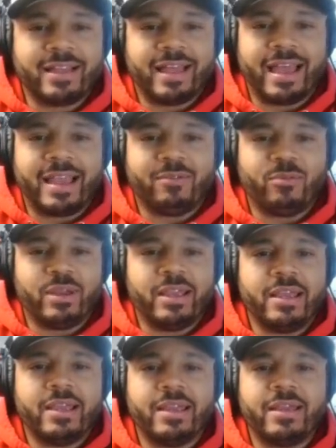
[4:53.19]
Like,
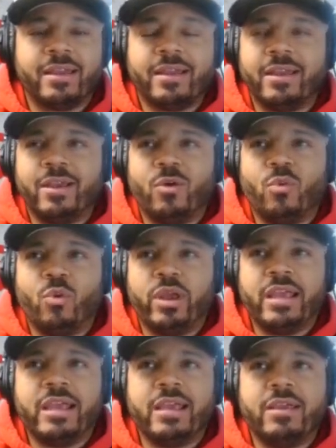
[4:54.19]
we
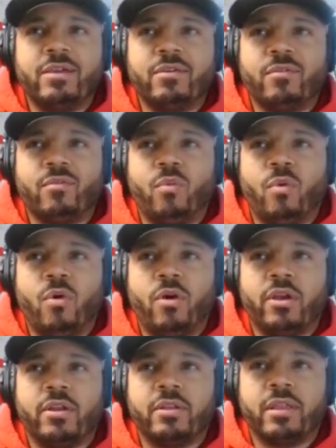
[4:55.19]
we
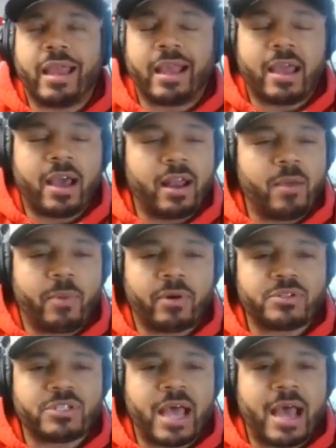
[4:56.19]
would like cut up
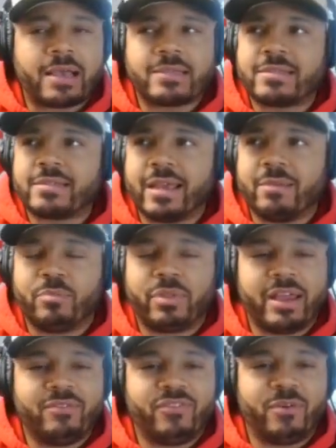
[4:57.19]
our socks and
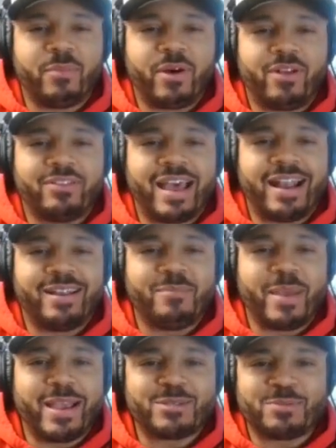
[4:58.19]
play football down in the
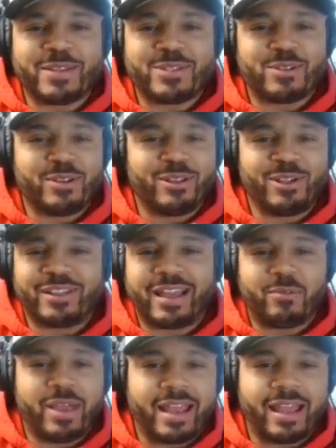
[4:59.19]
basement. So it looked
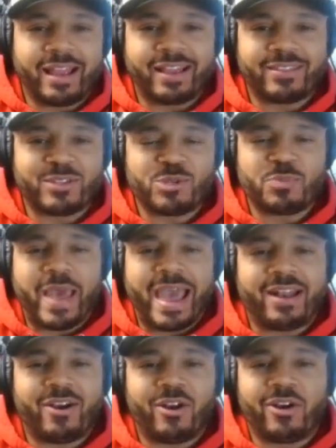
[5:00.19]
like we had like the
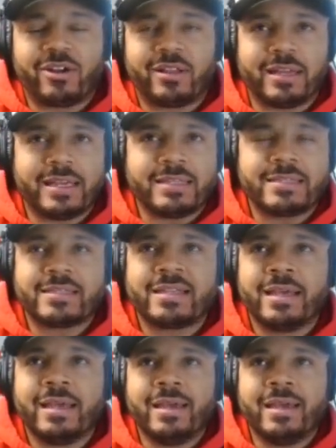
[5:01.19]
spat on our cleats.